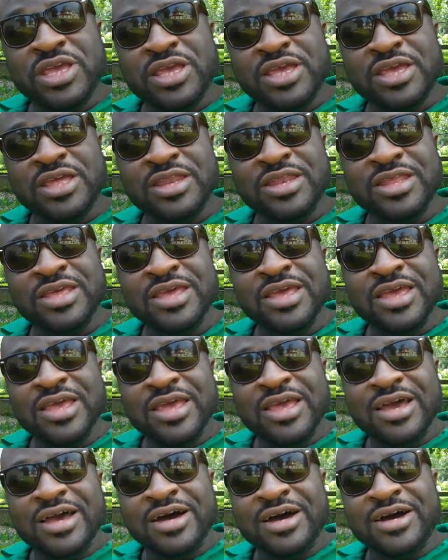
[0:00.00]
can
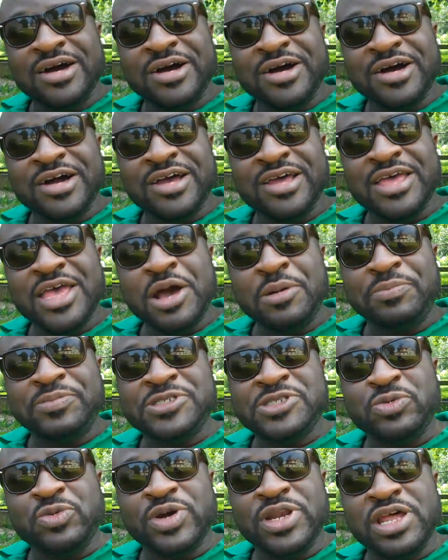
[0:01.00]
help
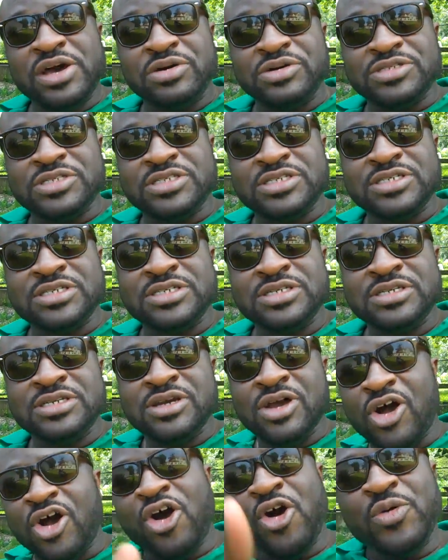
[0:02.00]
someone
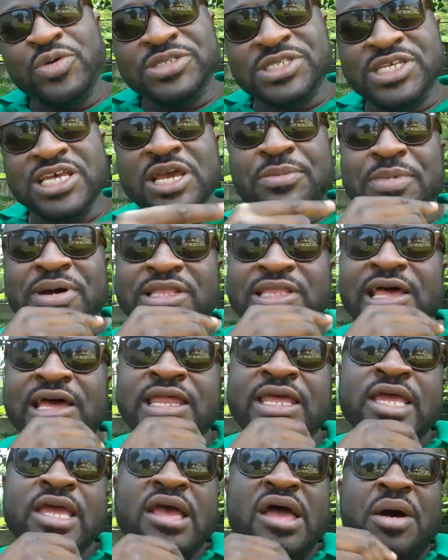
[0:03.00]
else. Always think about that.
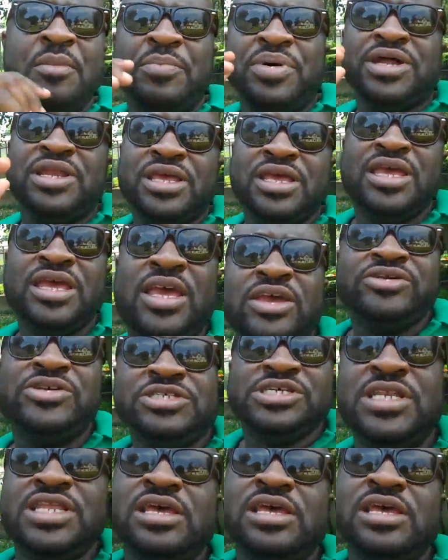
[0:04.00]
But here's the